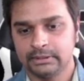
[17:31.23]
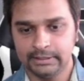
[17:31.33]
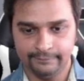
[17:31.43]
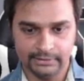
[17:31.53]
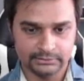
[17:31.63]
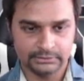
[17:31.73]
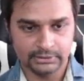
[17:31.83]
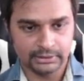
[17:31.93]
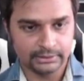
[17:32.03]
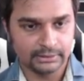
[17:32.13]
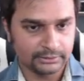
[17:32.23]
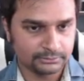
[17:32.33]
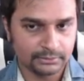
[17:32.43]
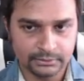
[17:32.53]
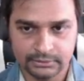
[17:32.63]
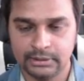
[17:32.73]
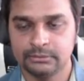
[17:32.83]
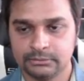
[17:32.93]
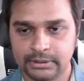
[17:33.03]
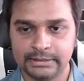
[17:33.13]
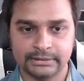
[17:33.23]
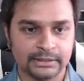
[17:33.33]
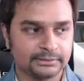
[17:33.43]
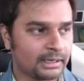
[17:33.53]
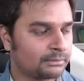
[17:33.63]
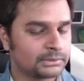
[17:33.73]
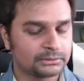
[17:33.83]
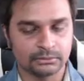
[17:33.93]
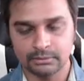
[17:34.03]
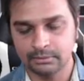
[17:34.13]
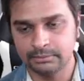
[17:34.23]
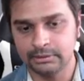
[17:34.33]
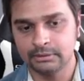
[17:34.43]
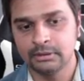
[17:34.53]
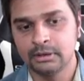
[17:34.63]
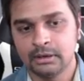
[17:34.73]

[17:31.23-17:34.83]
And that's the article I just wanted to share you. So healthcare is that much screwed up here.